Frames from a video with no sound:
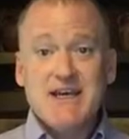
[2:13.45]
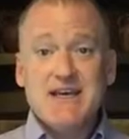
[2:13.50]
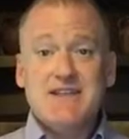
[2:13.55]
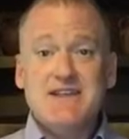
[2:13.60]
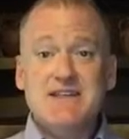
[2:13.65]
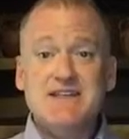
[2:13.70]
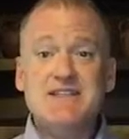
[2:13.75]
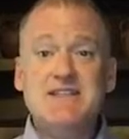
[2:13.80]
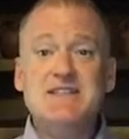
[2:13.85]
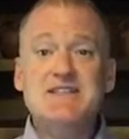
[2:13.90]

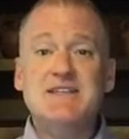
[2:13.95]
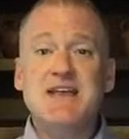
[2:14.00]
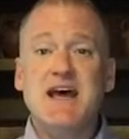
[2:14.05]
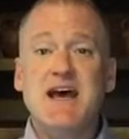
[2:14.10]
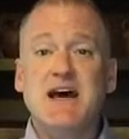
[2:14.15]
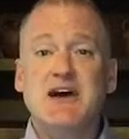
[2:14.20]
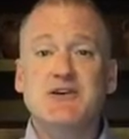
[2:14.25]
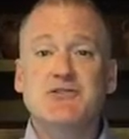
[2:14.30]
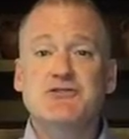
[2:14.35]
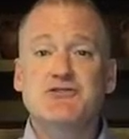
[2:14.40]
This is
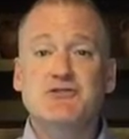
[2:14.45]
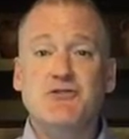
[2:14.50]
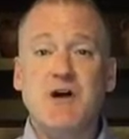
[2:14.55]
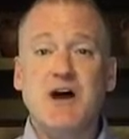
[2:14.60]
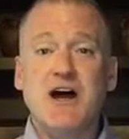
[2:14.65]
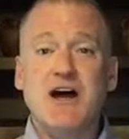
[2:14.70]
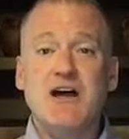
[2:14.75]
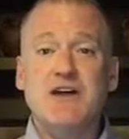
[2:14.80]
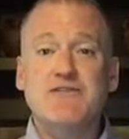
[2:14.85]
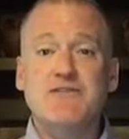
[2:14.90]
how
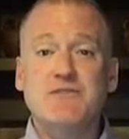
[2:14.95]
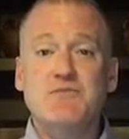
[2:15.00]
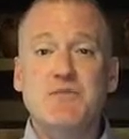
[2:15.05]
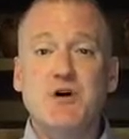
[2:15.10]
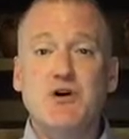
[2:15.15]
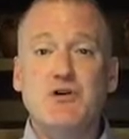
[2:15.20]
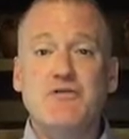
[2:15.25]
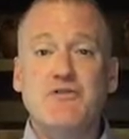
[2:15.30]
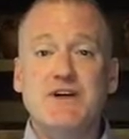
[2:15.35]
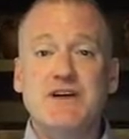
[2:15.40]
drive and
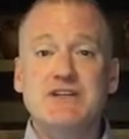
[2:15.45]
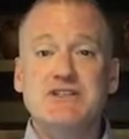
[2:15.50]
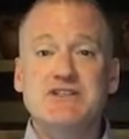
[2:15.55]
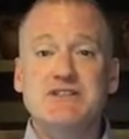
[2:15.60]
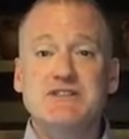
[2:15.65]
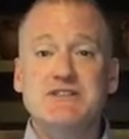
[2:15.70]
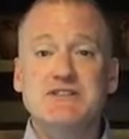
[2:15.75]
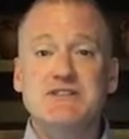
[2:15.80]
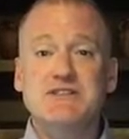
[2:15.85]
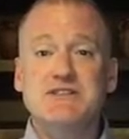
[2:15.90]

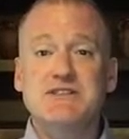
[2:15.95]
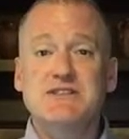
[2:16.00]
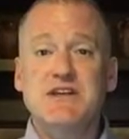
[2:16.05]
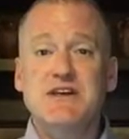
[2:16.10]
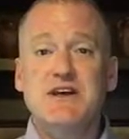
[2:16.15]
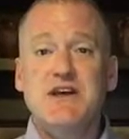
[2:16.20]
motivations